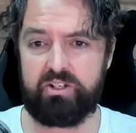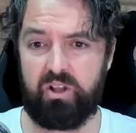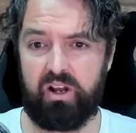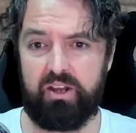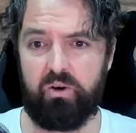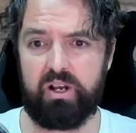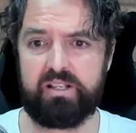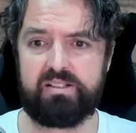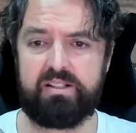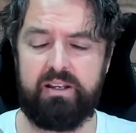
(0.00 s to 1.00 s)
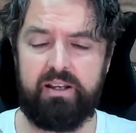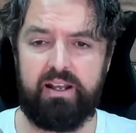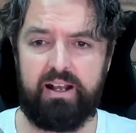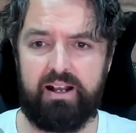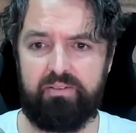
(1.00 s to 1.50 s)
July and August.
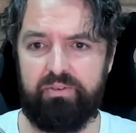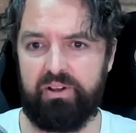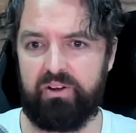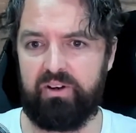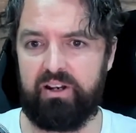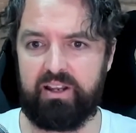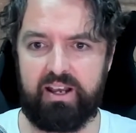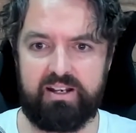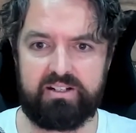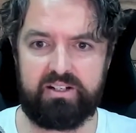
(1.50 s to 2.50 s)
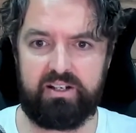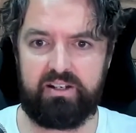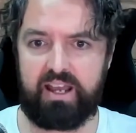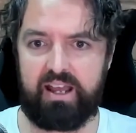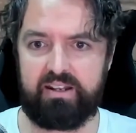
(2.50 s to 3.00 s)
Really good
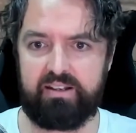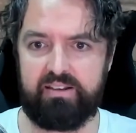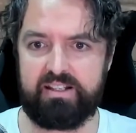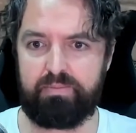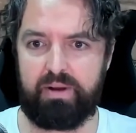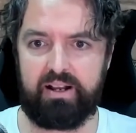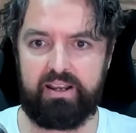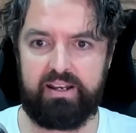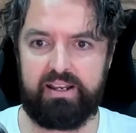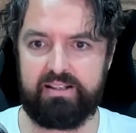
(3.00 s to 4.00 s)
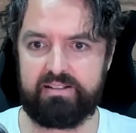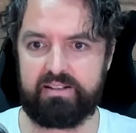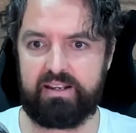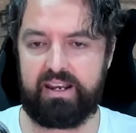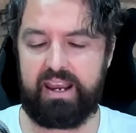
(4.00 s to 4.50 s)
indication that this market is